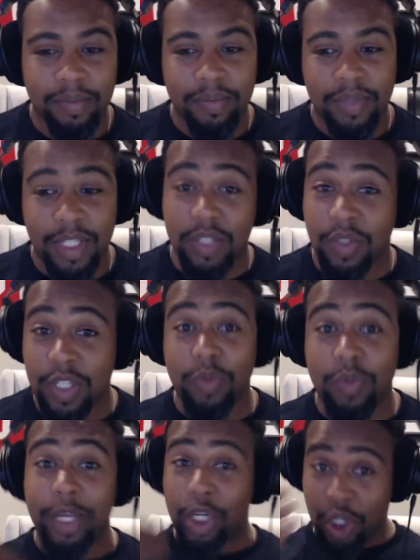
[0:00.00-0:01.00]
This
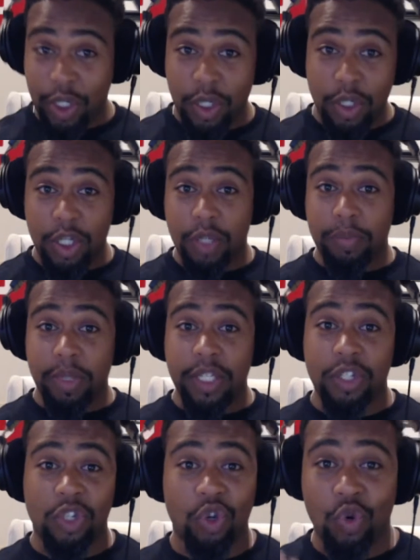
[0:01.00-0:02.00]
would be a good
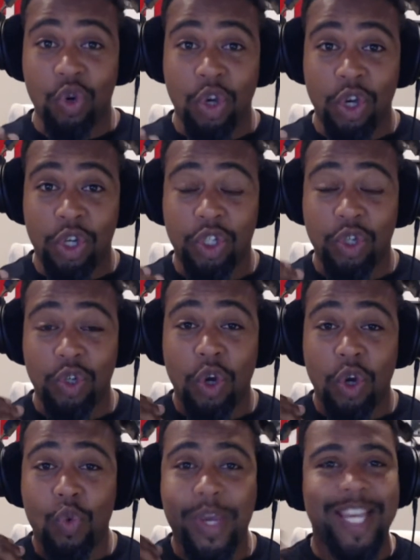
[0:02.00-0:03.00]
place to
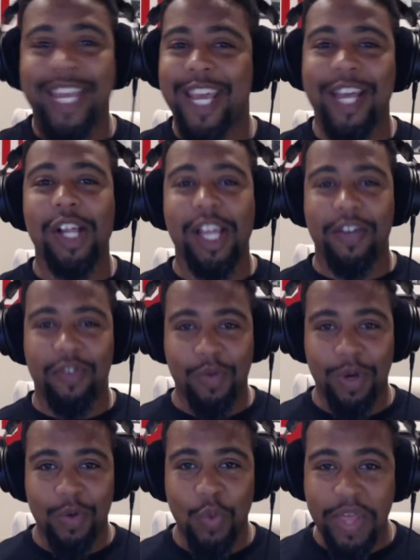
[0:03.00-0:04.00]
regale
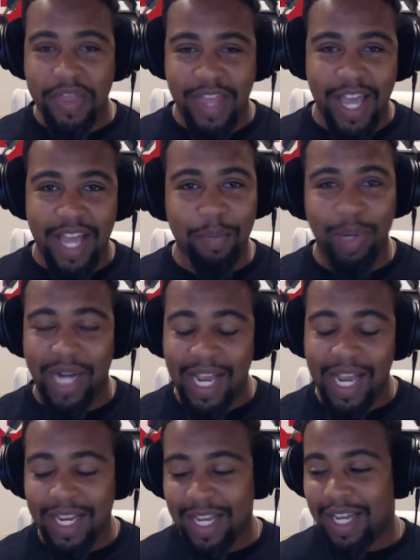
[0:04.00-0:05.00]
everyone with that, but
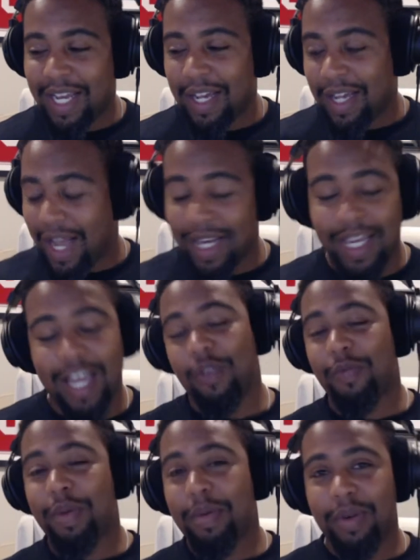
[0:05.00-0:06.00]
I can't
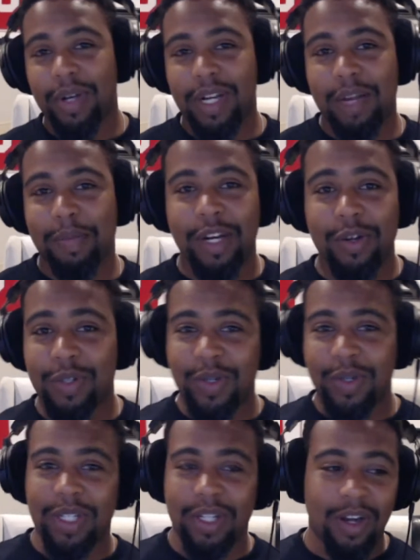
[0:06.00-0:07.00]
remember it, and my notes are
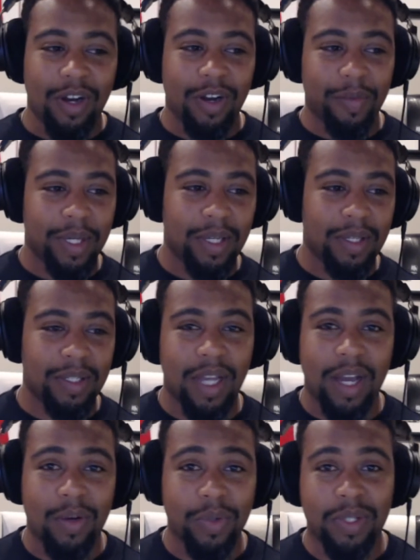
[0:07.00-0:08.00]
in the car because
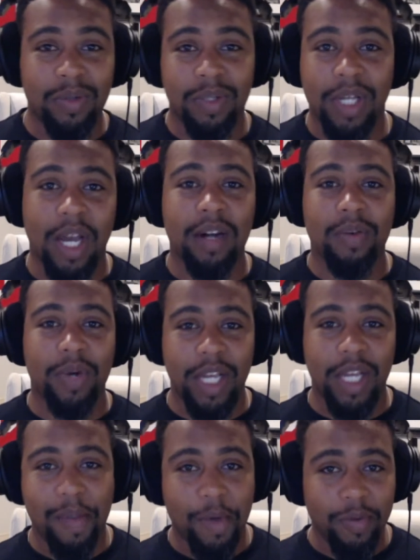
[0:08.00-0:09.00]
I was too tired when I
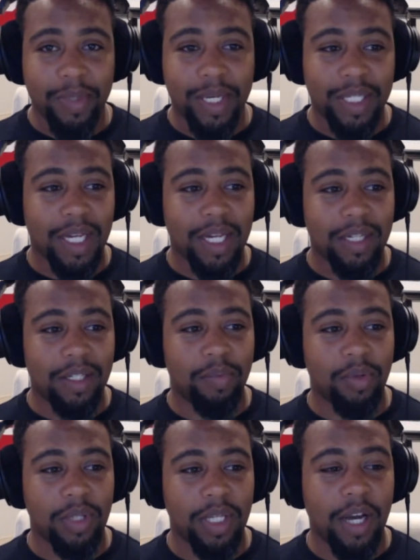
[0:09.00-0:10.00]
came home last night to
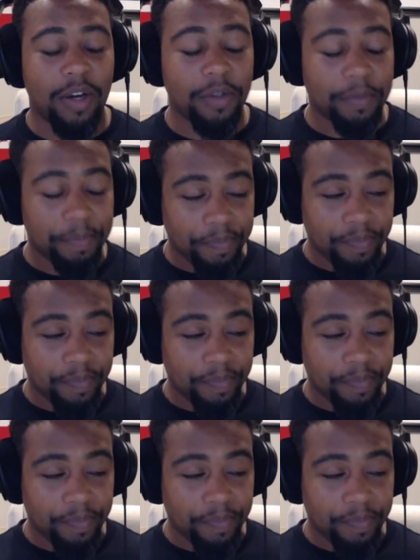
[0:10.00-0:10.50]
pull it out,